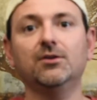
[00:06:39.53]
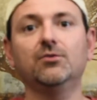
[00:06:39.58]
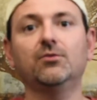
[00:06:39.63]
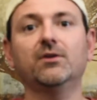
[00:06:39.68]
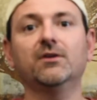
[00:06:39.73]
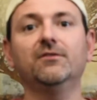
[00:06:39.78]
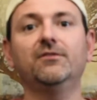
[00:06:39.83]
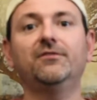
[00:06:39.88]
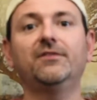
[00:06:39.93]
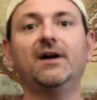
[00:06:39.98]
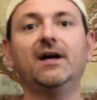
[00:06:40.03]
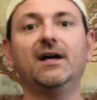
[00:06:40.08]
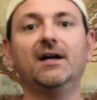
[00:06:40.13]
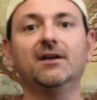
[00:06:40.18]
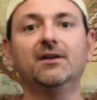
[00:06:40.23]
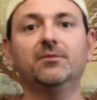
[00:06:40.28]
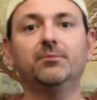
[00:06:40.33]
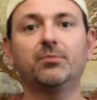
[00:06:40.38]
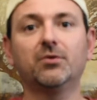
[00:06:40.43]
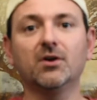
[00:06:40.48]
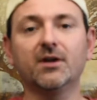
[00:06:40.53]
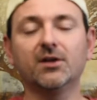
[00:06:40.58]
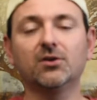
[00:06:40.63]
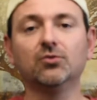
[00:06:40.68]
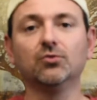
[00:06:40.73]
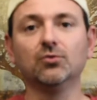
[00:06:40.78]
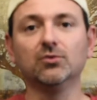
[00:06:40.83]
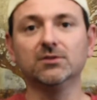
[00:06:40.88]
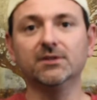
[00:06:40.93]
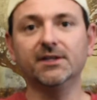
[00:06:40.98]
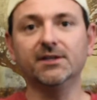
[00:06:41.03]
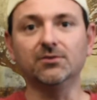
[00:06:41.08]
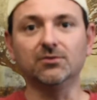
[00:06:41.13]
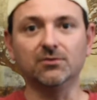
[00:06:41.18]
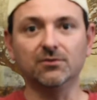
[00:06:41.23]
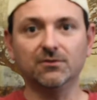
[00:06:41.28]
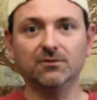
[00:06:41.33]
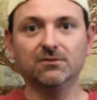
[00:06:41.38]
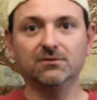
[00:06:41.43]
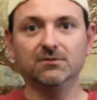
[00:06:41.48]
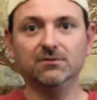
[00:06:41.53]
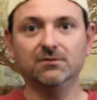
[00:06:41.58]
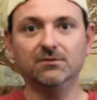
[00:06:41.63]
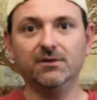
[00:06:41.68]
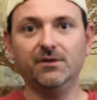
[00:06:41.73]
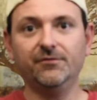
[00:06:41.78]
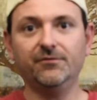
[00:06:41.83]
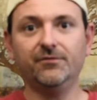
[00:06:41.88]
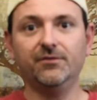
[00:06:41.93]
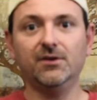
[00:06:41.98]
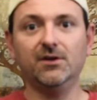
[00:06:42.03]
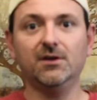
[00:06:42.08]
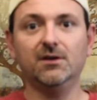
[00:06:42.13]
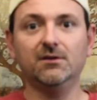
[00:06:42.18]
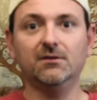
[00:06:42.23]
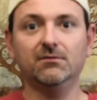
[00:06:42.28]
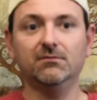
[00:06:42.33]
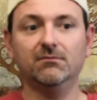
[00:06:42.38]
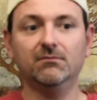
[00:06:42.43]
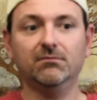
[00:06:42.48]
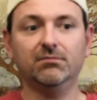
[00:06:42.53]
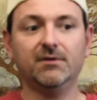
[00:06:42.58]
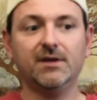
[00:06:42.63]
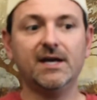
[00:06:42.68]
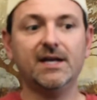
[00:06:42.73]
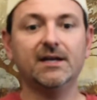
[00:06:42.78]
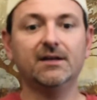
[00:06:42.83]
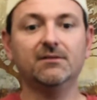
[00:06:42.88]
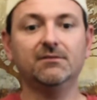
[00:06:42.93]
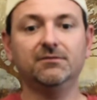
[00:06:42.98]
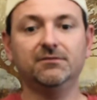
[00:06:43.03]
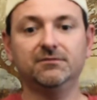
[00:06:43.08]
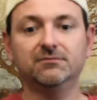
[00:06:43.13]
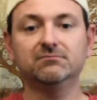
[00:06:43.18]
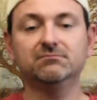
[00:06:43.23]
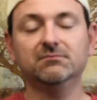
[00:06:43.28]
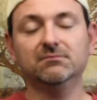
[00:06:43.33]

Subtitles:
you can find pretty cool deals if you kind of